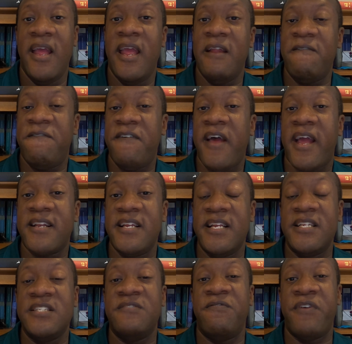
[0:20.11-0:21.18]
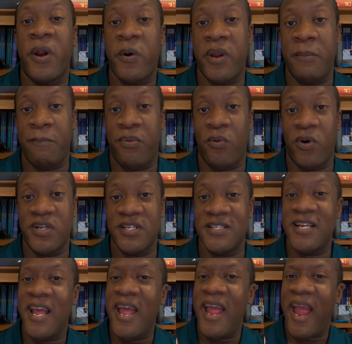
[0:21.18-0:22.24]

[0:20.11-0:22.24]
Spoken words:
In fact, it is very important,